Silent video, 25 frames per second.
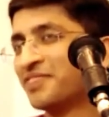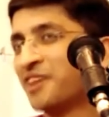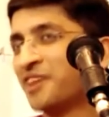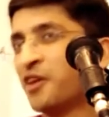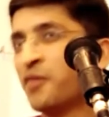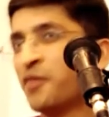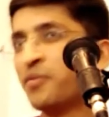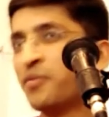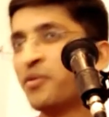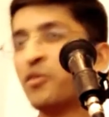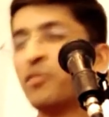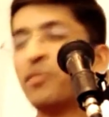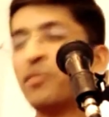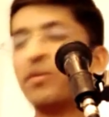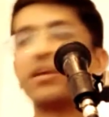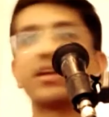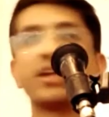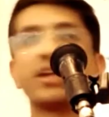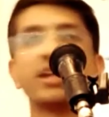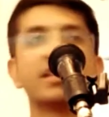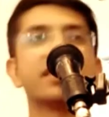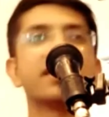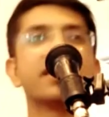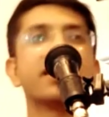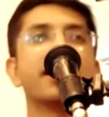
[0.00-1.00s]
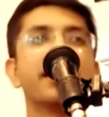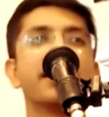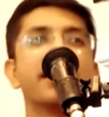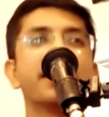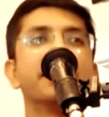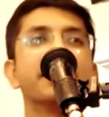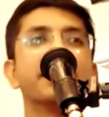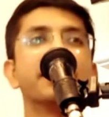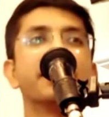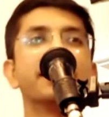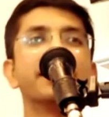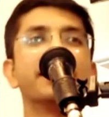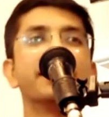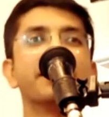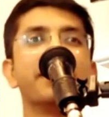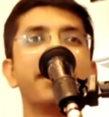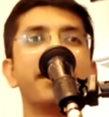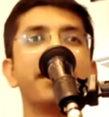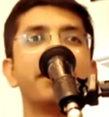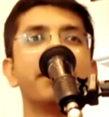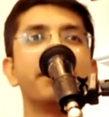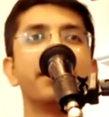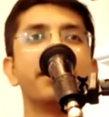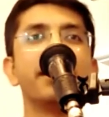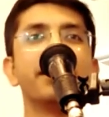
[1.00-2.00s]
How Prabhupada transcendently tricked him
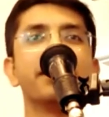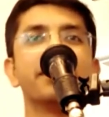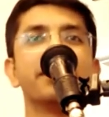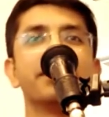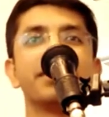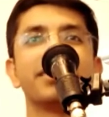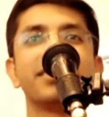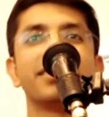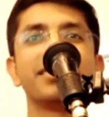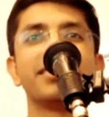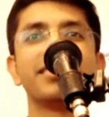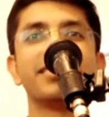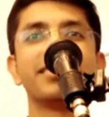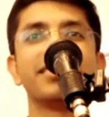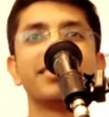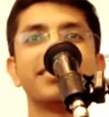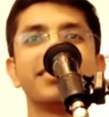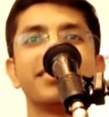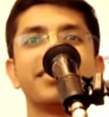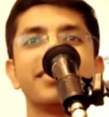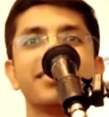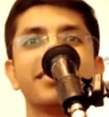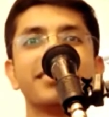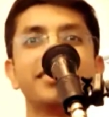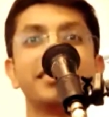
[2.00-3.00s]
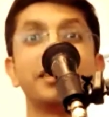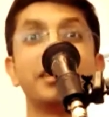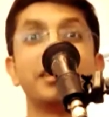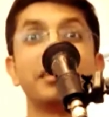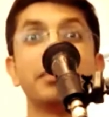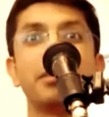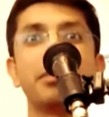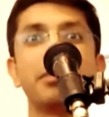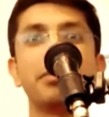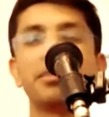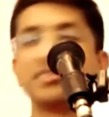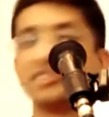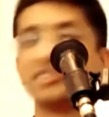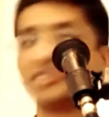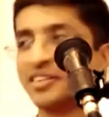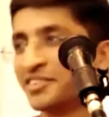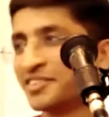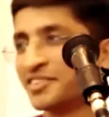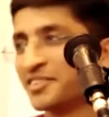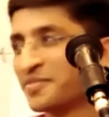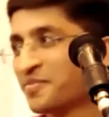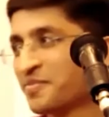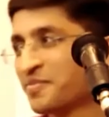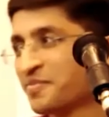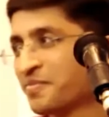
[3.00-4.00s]
and made him the temple
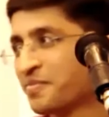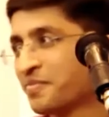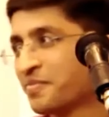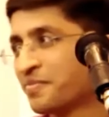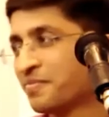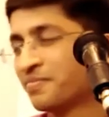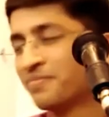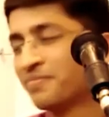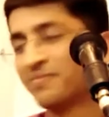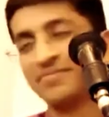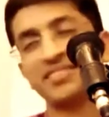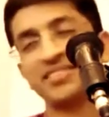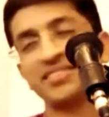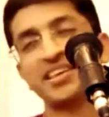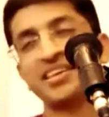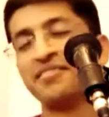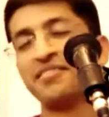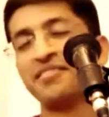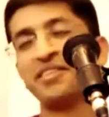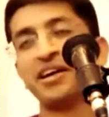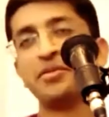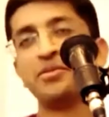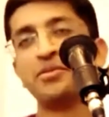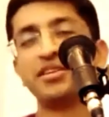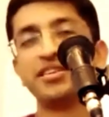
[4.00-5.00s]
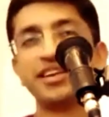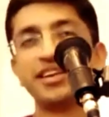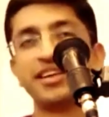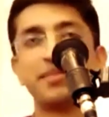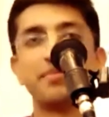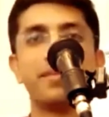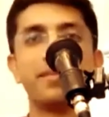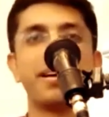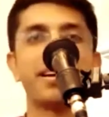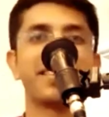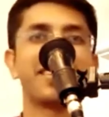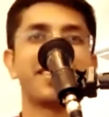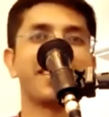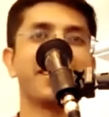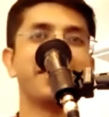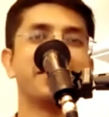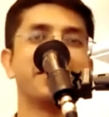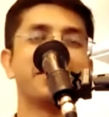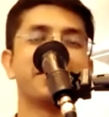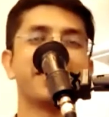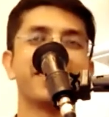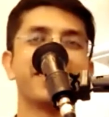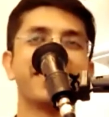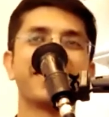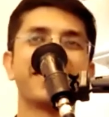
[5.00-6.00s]
president. I wouldn't get back
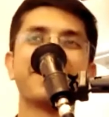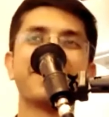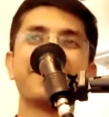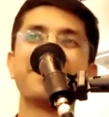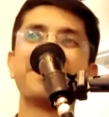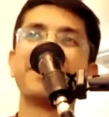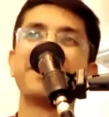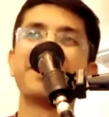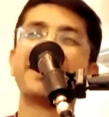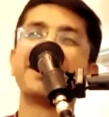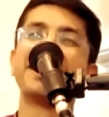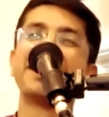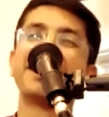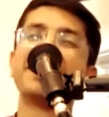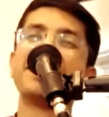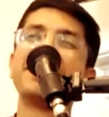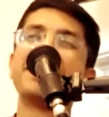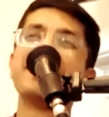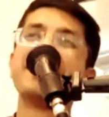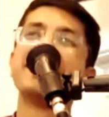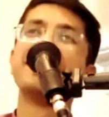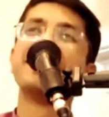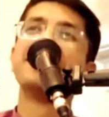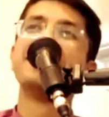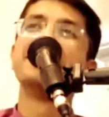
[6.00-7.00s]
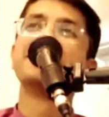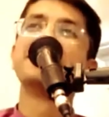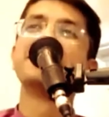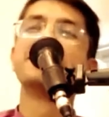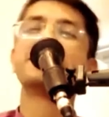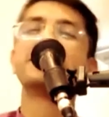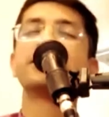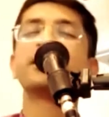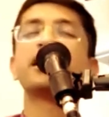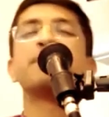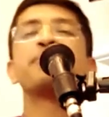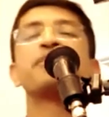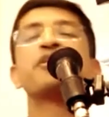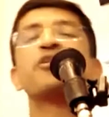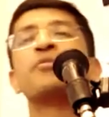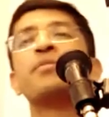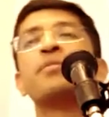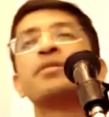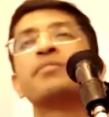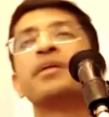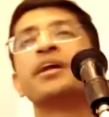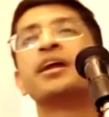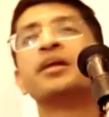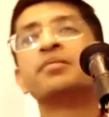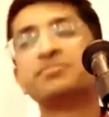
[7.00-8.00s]
again to that. So Srila
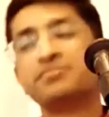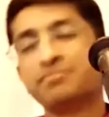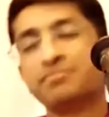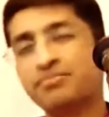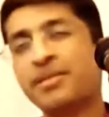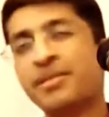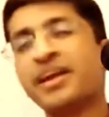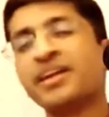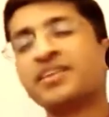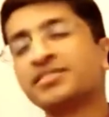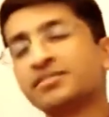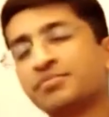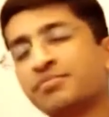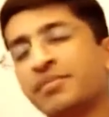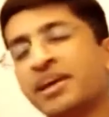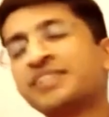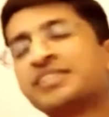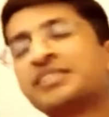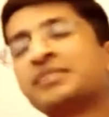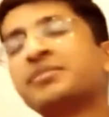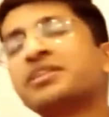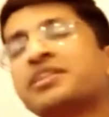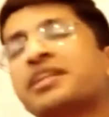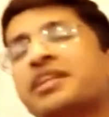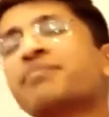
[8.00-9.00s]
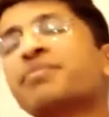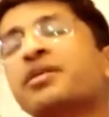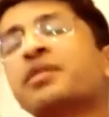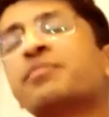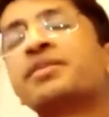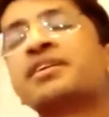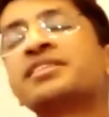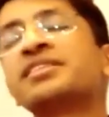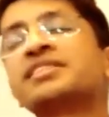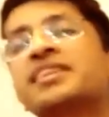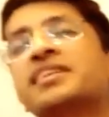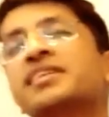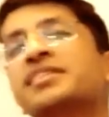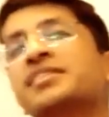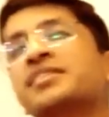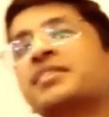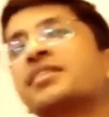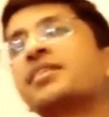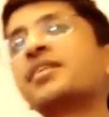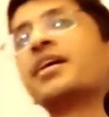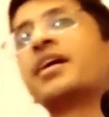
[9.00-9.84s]
Prabhupada makes him the temple president,